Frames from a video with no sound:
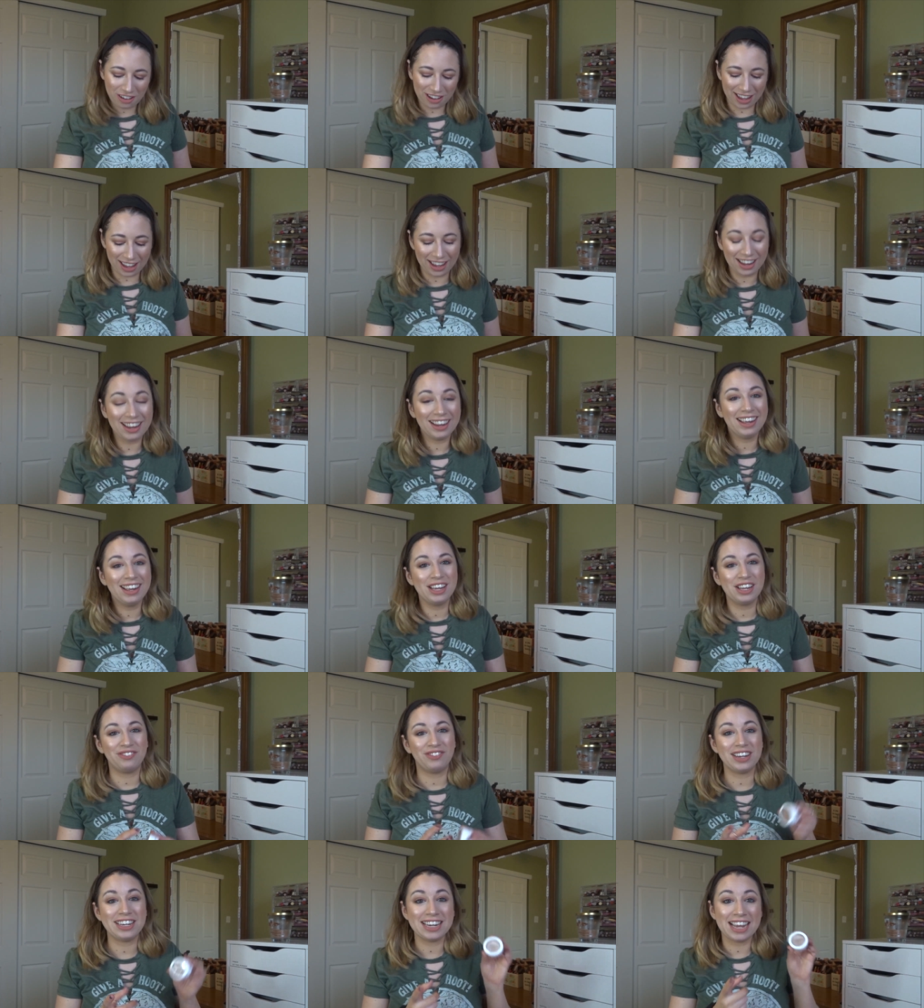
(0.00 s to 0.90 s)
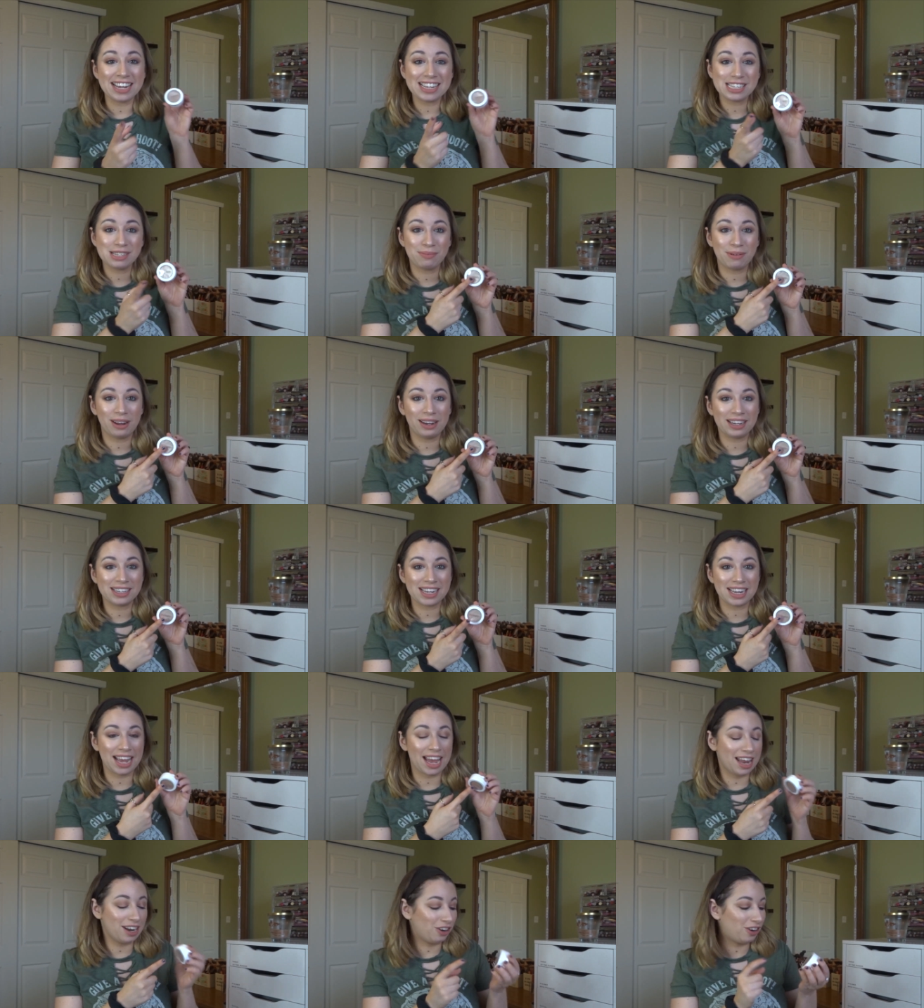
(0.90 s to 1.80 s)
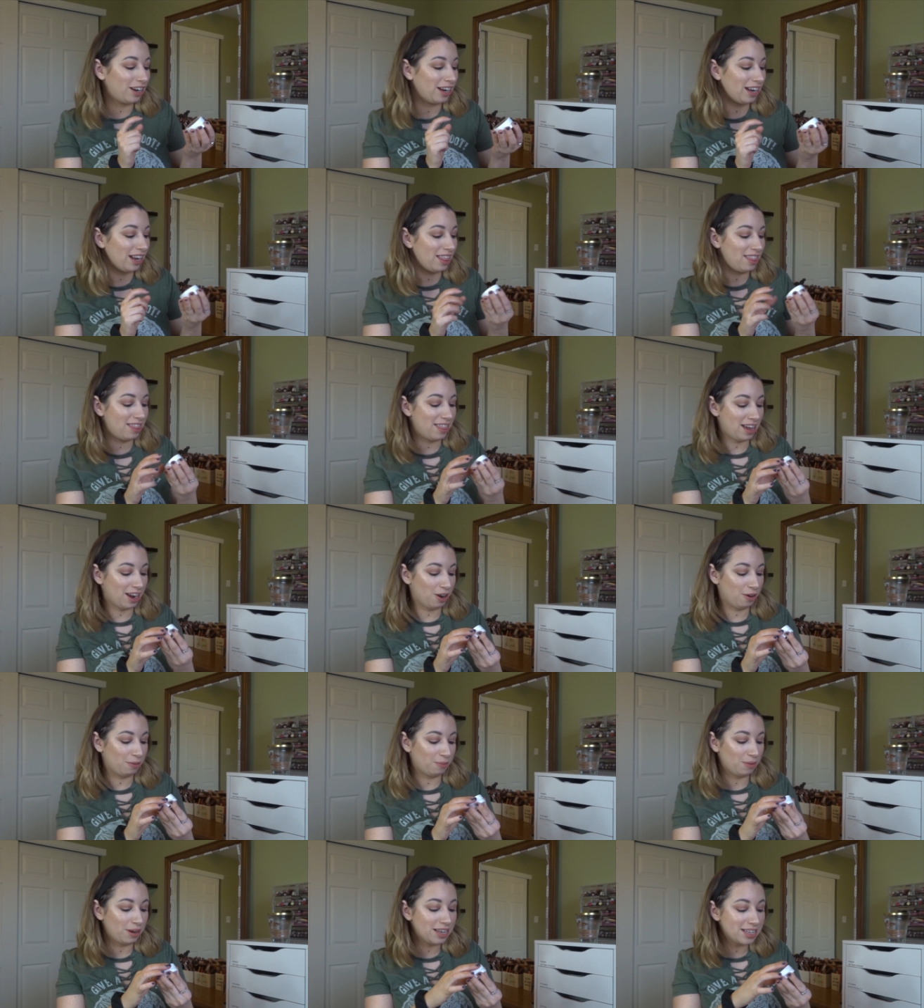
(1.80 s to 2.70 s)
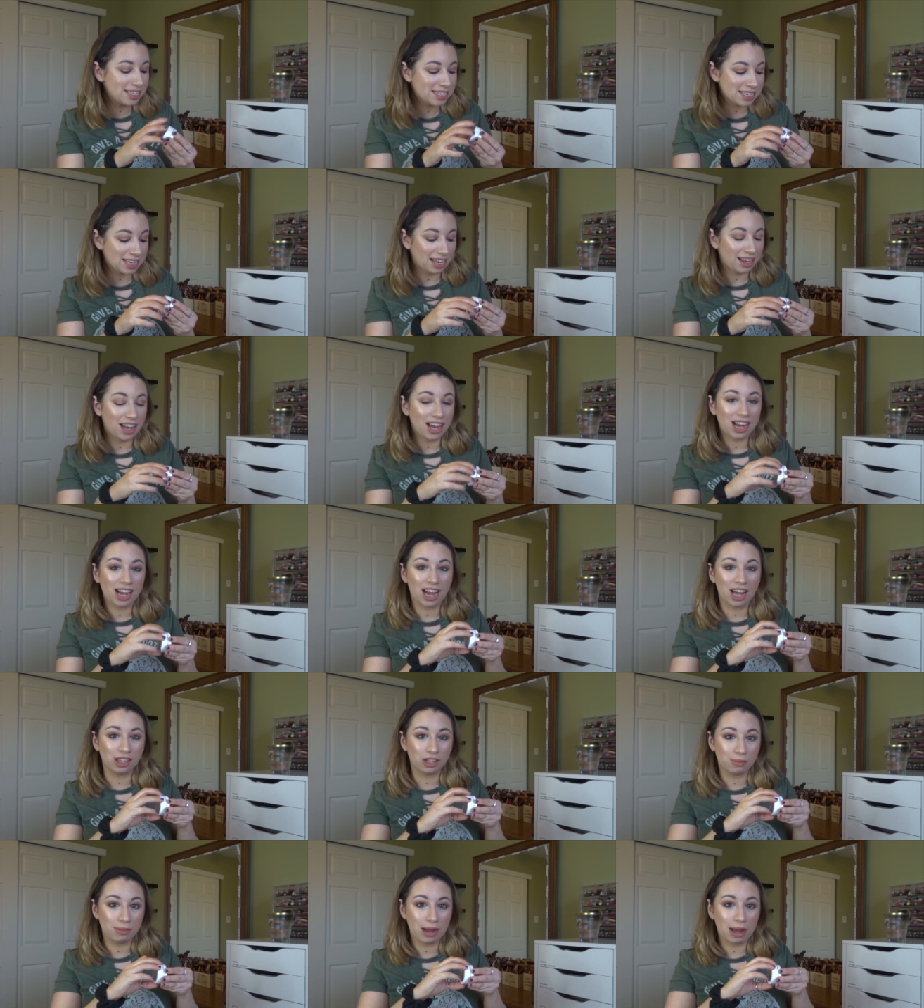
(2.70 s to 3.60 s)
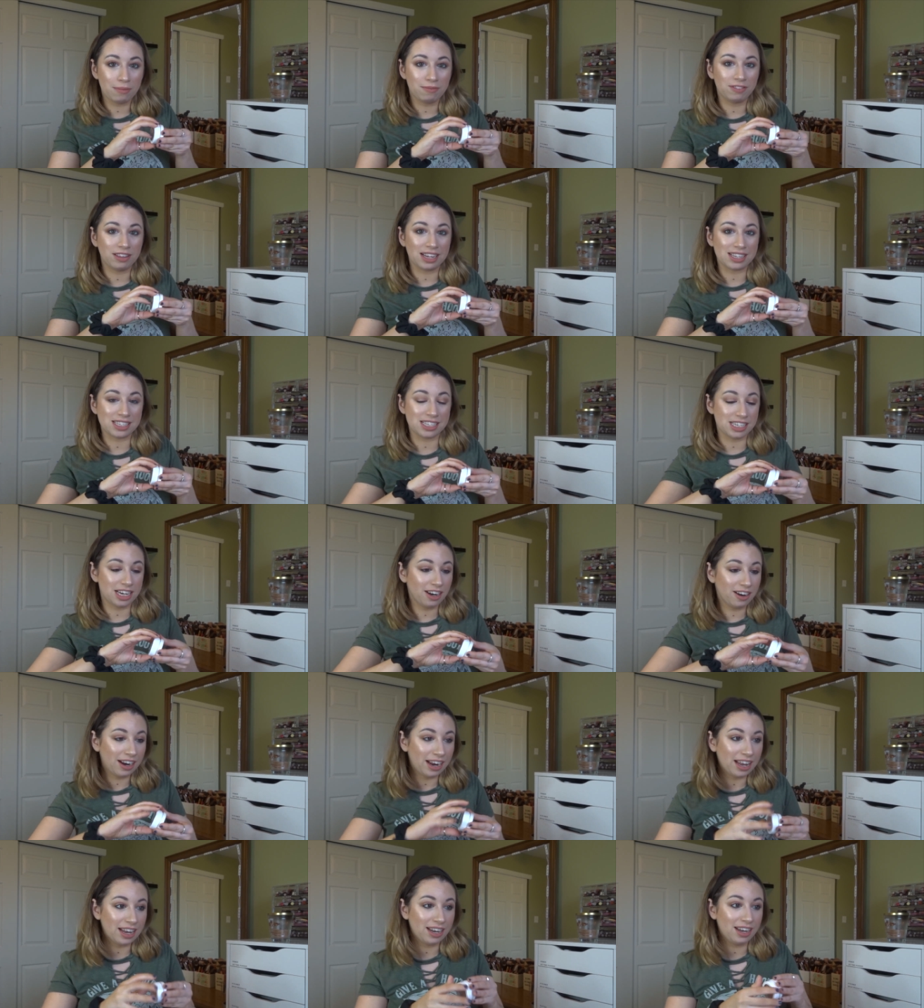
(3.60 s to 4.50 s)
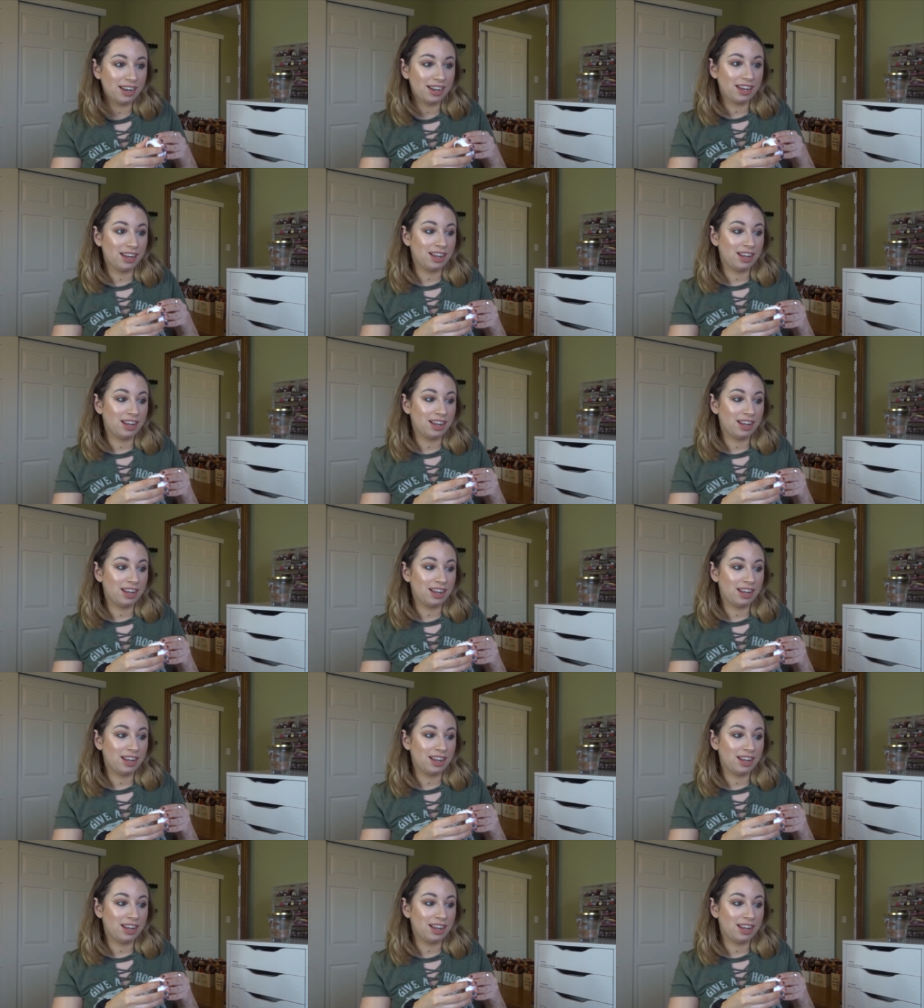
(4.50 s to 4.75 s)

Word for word: okay, my next product I had on there was ColourPop Flexitarian.